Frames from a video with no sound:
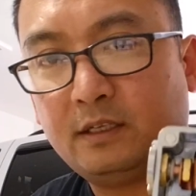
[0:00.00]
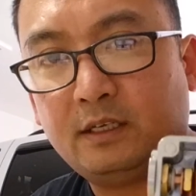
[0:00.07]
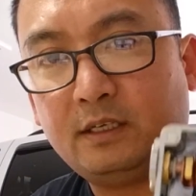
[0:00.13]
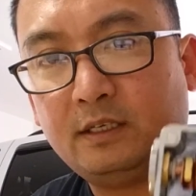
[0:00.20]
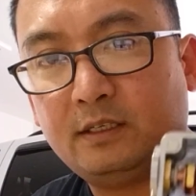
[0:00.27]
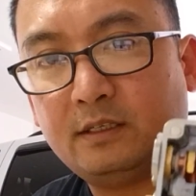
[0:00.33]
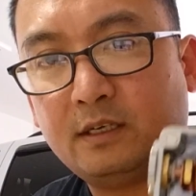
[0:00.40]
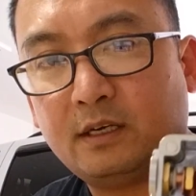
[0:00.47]

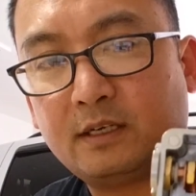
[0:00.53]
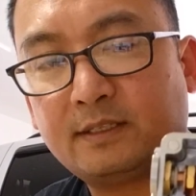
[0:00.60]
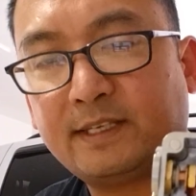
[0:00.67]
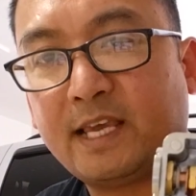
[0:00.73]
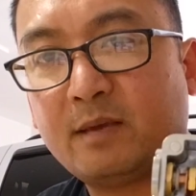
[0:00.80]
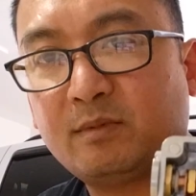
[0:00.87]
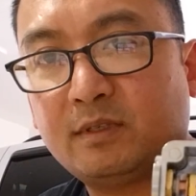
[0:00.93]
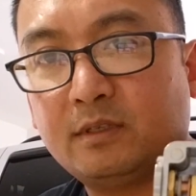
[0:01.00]
these
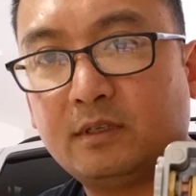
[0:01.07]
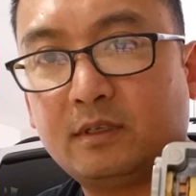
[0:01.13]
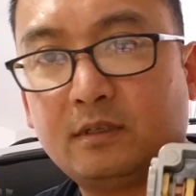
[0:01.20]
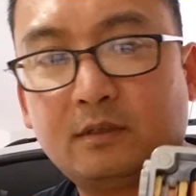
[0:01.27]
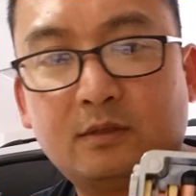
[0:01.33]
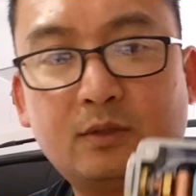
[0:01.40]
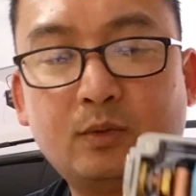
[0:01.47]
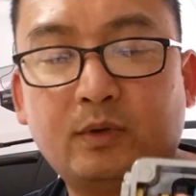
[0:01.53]
Samsung
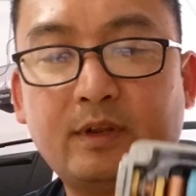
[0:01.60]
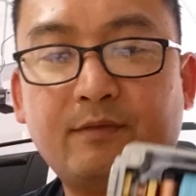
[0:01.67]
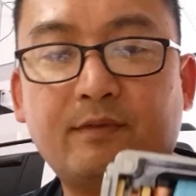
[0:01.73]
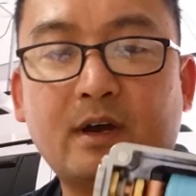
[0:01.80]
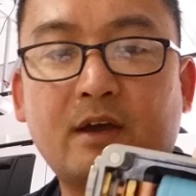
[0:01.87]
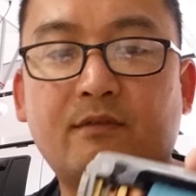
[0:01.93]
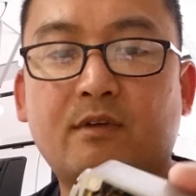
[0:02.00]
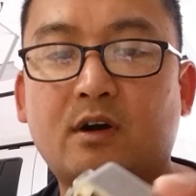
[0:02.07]

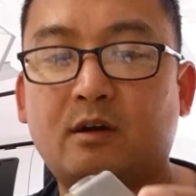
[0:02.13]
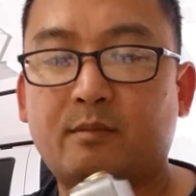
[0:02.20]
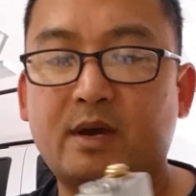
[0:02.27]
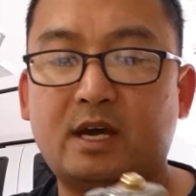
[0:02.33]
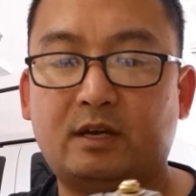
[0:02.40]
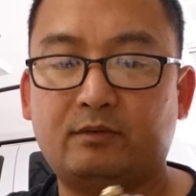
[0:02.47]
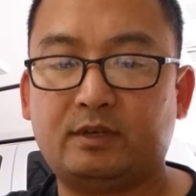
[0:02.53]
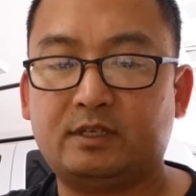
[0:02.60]
25R
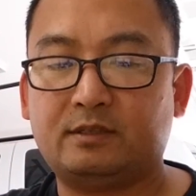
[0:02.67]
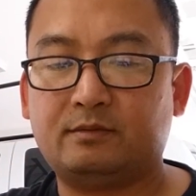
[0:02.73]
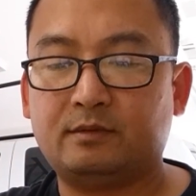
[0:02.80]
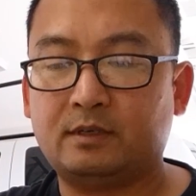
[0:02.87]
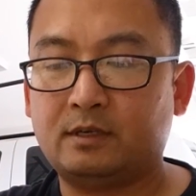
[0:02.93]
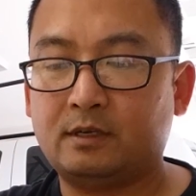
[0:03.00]
batteries.